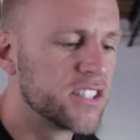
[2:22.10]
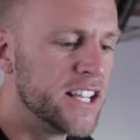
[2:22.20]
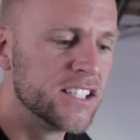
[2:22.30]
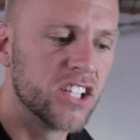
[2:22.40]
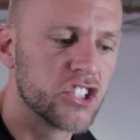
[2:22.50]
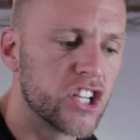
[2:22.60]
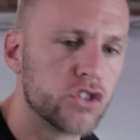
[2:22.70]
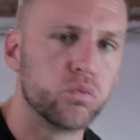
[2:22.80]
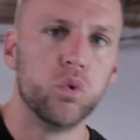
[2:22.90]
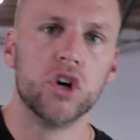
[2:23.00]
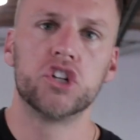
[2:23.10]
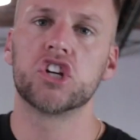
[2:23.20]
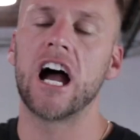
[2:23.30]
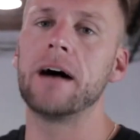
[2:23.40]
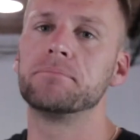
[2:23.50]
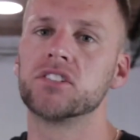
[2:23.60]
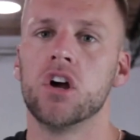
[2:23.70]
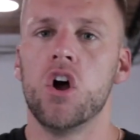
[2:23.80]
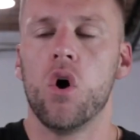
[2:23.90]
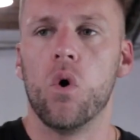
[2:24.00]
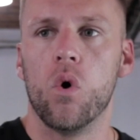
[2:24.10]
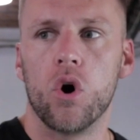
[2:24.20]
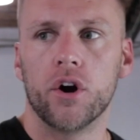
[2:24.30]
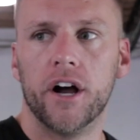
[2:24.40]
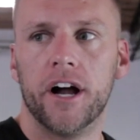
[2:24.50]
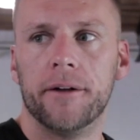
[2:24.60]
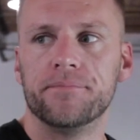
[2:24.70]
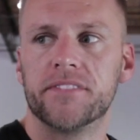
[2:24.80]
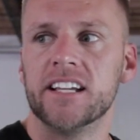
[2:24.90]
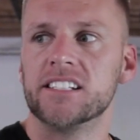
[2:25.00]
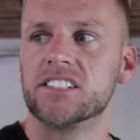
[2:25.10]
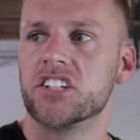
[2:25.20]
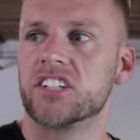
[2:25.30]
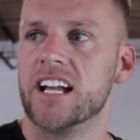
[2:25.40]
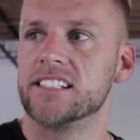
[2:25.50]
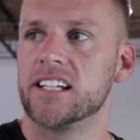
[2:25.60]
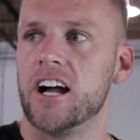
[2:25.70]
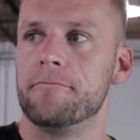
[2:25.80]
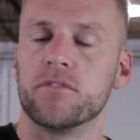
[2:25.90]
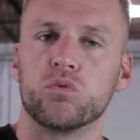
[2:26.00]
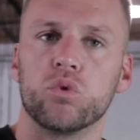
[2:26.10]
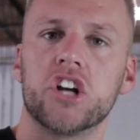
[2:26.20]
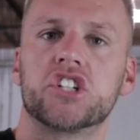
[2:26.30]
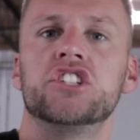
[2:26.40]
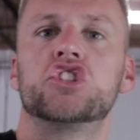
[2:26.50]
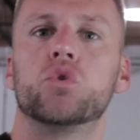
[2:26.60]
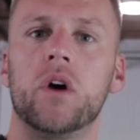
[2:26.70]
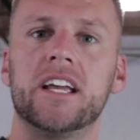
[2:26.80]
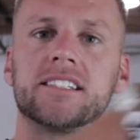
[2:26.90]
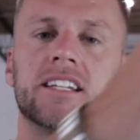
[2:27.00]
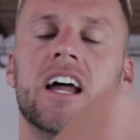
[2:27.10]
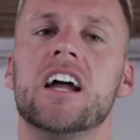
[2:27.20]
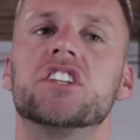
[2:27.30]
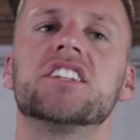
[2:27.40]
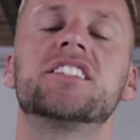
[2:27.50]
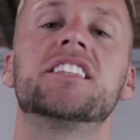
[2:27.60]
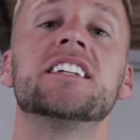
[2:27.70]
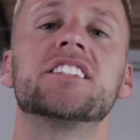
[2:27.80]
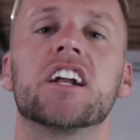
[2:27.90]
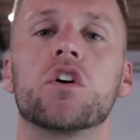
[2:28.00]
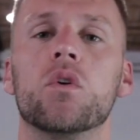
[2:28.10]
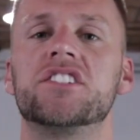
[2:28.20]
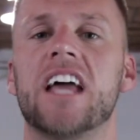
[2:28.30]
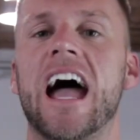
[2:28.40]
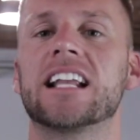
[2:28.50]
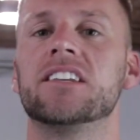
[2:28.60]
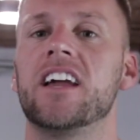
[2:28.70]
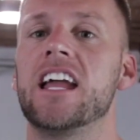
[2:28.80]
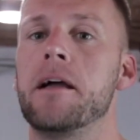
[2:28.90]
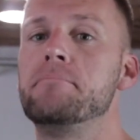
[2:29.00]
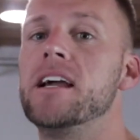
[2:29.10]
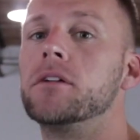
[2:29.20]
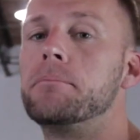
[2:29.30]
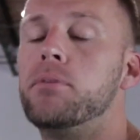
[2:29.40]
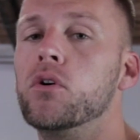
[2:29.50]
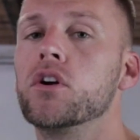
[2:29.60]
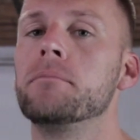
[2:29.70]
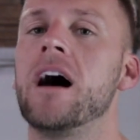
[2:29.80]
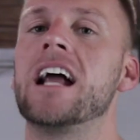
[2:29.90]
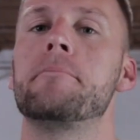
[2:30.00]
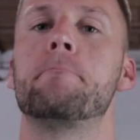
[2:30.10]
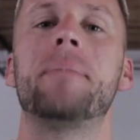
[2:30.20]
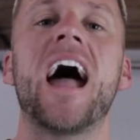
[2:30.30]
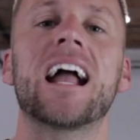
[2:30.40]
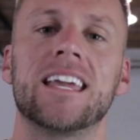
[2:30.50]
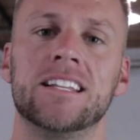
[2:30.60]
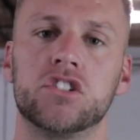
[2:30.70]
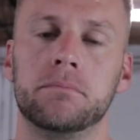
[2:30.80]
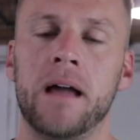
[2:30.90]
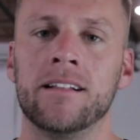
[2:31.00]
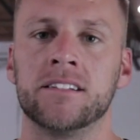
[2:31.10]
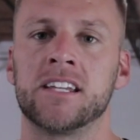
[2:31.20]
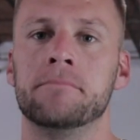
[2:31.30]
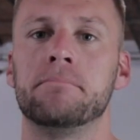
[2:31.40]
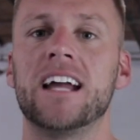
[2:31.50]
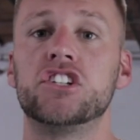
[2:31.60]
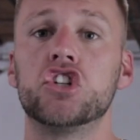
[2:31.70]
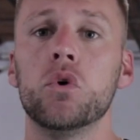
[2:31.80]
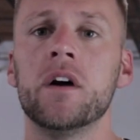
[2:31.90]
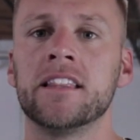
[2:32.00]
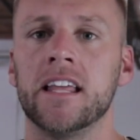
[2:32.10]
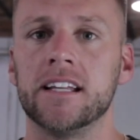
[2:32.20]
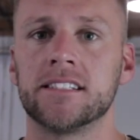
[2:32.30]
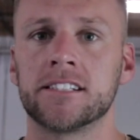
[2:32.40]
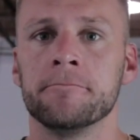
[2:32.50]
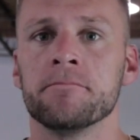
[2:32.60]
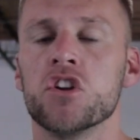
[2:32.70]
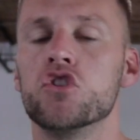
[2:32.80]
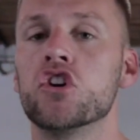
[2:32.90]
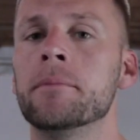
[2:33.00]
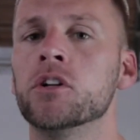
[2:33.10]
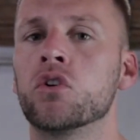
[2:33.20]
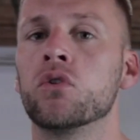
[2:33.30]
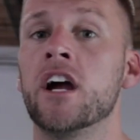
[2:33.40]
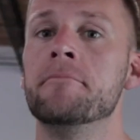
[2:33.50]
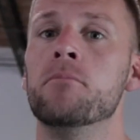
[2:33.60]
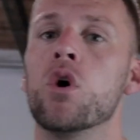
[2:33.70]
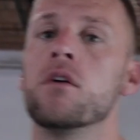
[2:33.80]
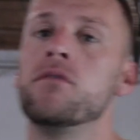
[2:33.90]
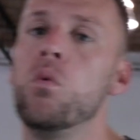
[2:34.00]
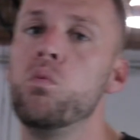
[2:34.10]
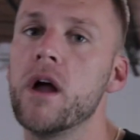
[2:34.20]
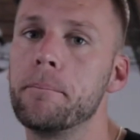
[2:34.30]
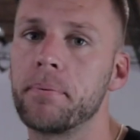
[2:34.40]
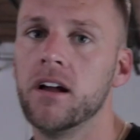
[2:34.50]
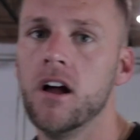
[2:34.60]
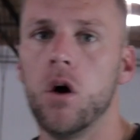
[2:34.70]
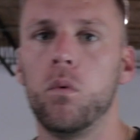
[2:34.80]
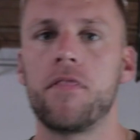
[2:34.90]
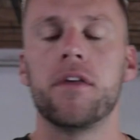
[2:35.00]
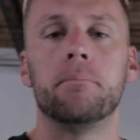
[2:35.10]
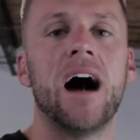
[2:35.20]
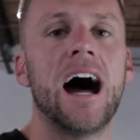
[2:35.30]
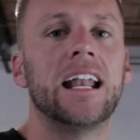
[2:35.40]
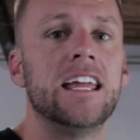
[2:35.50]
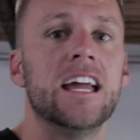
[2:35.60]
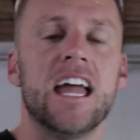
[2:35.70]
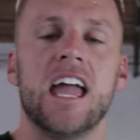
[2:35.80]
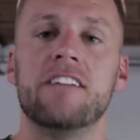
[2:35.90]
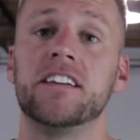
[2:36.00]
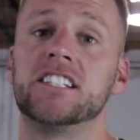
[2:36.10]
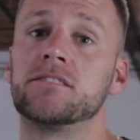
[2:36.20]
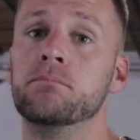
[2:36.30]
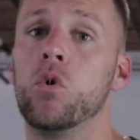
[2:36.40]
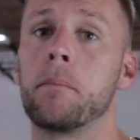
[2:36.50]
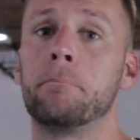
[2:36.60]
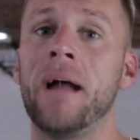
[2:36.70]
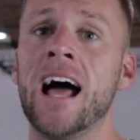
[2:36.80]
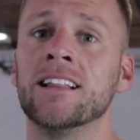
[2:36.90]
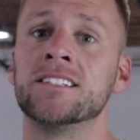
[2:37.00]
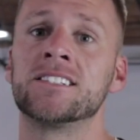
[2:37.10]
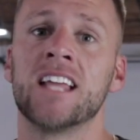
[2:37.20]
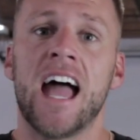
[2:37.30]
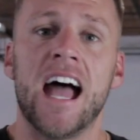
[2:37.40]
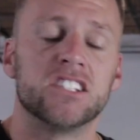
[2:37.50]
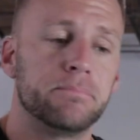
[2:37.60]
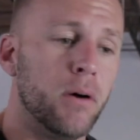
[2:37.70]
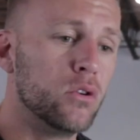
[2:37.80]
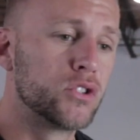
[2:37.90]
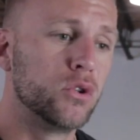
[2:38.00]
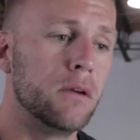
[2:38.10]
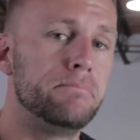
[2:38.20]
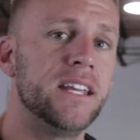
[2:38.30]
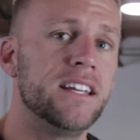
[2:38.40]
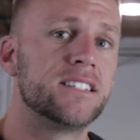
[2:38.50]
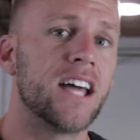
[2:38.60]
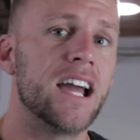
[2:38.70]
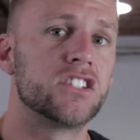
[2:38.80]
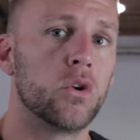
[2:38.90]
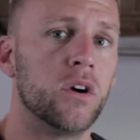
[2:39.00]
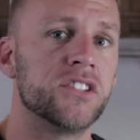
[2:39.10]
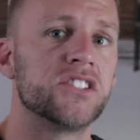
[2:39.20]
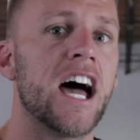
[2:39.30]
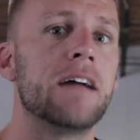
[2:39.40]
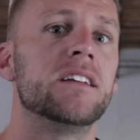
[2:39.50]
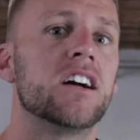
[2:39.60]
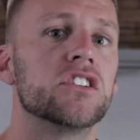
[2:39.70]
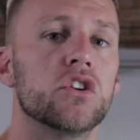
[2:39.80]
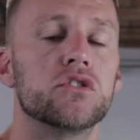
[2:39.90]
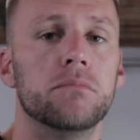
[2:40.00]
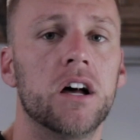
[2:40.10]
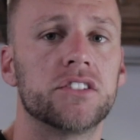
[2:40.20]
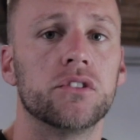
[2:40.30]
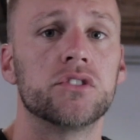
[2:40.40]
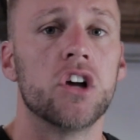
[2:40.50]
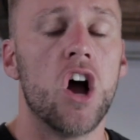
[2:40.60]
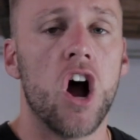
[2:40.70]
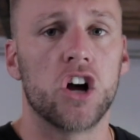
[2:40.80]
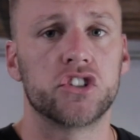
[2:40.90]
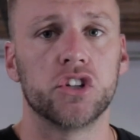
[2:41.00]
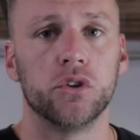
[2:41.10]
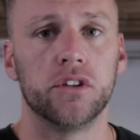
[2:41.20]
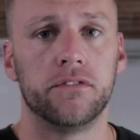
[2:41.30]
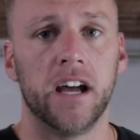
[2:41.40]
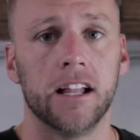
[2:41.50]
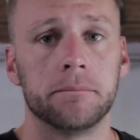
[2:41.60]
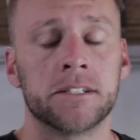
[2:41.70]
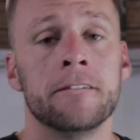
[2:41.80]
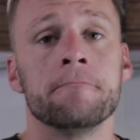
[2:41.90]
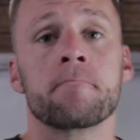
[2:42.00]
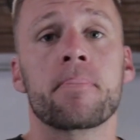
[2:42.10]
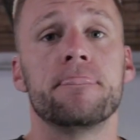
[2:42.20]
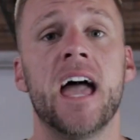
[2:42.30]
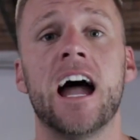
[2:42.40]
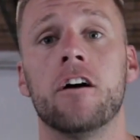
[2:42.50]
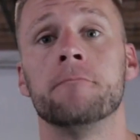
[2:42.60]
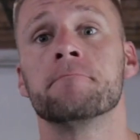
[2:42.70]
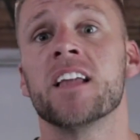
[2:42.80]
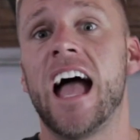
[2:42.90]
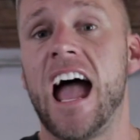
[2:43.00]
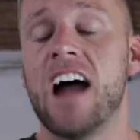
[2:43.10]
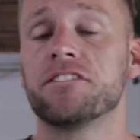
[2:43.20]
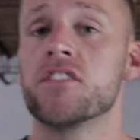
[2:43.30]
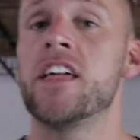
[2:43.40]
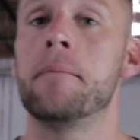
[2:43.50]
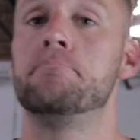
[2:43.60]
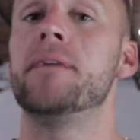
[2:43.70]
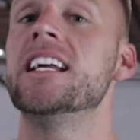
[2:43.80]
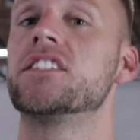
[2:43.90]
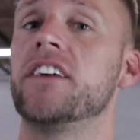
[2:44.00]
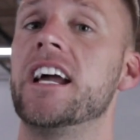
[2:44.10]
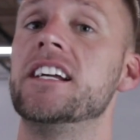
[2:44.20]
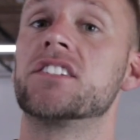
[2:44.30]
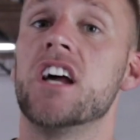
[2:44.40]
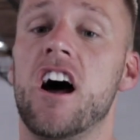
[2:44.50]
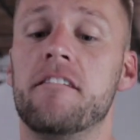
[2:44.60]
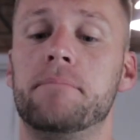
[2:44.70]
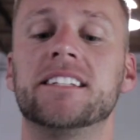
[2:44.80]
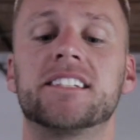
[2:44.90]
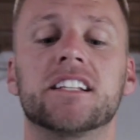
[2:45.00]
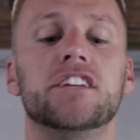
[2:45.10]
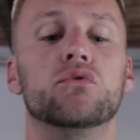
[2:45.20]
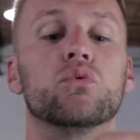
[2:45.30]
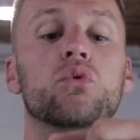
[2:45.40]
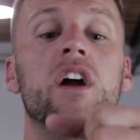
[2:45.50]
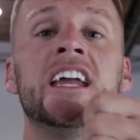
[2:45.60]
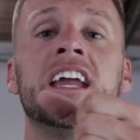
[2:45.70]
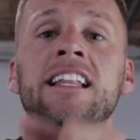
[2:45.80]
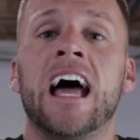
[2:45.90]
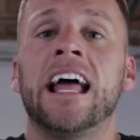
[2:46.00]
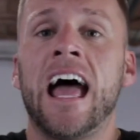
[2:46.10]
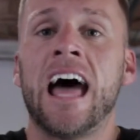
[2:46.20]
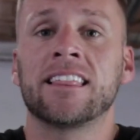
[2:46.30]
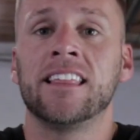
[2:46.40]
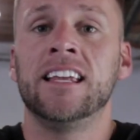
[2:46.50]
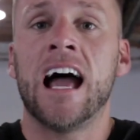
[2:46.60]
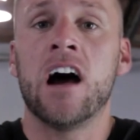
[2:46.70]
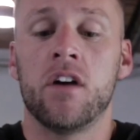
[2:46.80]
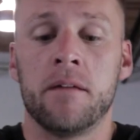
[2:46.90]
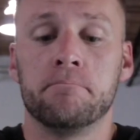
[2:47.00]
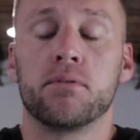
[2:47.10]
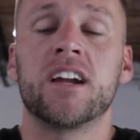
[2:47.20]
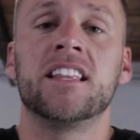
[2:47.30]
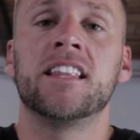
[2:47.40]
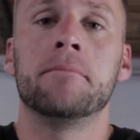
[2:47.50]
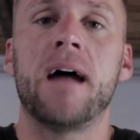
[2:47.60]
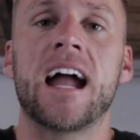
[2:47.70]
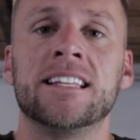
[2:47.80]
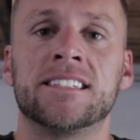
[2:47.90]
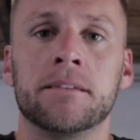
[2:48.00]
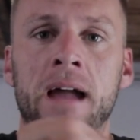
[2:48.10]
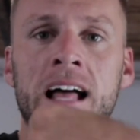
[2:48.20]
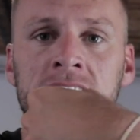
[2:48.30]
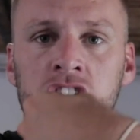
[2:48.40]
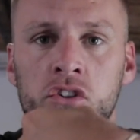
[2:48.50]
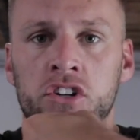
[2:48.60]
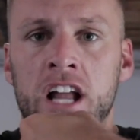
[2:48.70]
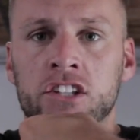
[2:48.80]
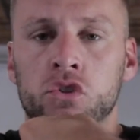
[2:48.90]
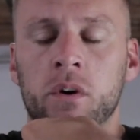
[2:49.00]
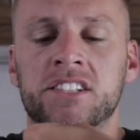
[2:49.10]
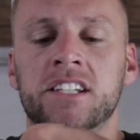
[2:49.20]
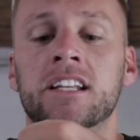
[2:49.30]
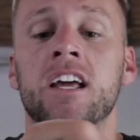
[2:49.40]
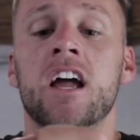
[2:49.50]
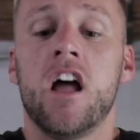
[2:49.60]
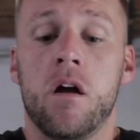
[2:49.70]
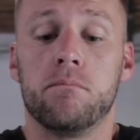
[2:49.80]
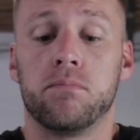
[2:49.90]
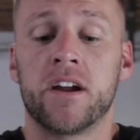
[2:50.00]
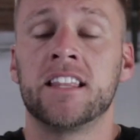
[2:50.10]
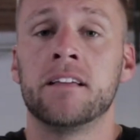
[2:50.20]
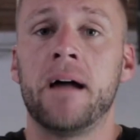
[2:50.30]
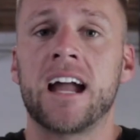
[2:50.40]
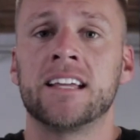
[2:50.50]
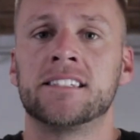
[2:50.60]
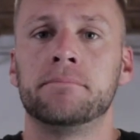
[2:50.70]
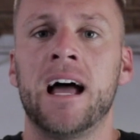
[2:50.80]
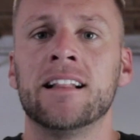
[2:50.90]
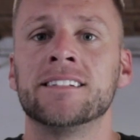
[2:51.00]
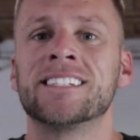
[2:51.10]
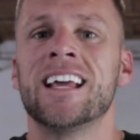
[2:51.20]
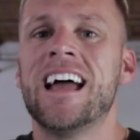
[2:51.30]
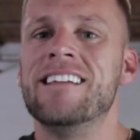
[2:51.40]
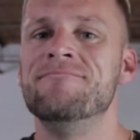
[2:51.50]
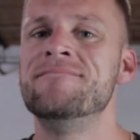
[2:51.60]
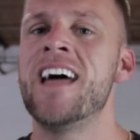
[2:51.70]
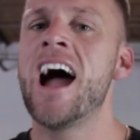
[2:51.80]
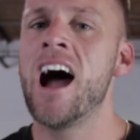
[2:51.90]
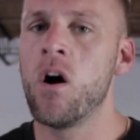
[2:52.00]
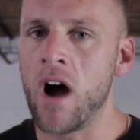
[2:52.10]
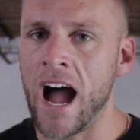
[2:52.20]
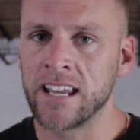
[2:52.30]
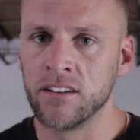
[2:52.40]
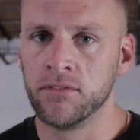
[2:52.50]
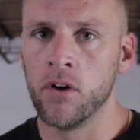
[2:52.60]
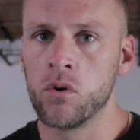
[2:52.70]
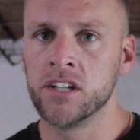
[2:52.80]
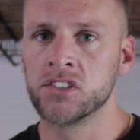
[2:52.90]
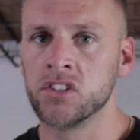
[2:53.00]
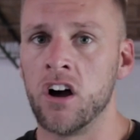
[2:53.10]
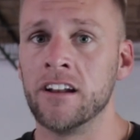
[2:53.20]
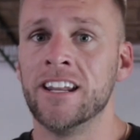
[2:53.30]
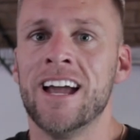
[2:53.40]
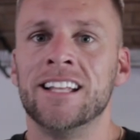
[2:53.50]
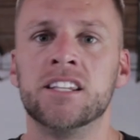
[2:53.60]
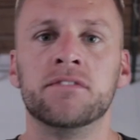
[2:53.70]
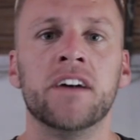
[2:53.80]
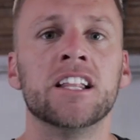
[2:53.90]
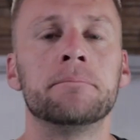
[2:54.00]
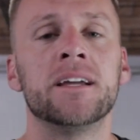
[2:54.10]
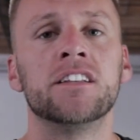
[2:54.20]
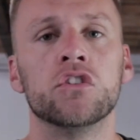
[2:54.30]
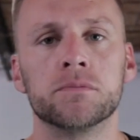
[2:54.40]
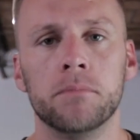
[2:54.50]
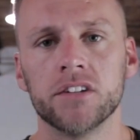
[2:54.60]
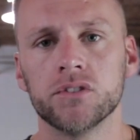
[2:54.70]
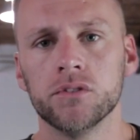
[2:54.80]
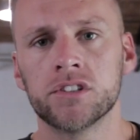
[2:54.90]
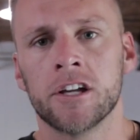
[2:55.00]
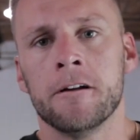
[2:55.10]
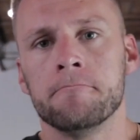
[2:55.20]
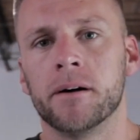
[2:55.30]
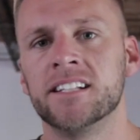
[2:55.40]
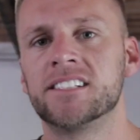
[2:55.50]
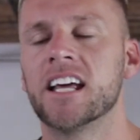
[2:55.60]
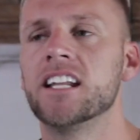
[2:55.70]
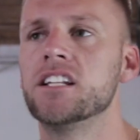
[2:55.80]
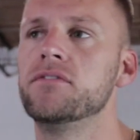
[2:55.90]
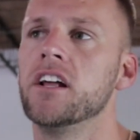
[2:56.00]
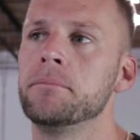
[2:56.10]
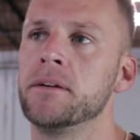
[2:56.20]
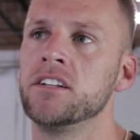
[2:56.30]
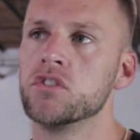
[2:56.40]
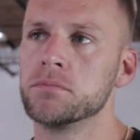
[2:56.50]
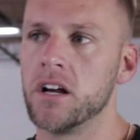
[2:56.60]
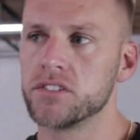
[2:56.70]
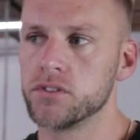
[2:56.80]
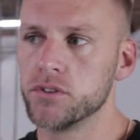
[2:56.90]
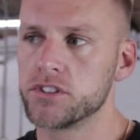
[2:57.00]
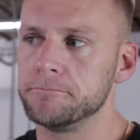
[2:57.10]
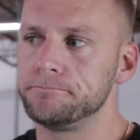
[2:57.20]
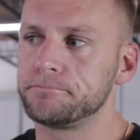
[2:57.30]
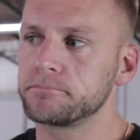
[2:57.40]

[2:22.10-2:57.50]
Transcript: things such as wood chops or uh, things such as uh, Russian twists, just things that are going to activate and be able to pull your body back into balance. And by doing this, you're able to create more of a whip with the body if it's more balanced as opposed to it being tight to one side because those muscles are so developed. Now, after that base phase of basically wringing that athlete out and bringing them back into balance so they're not twisted, bringing them back into balance, now I can focus on developing those muscles. But instead of developing those muscles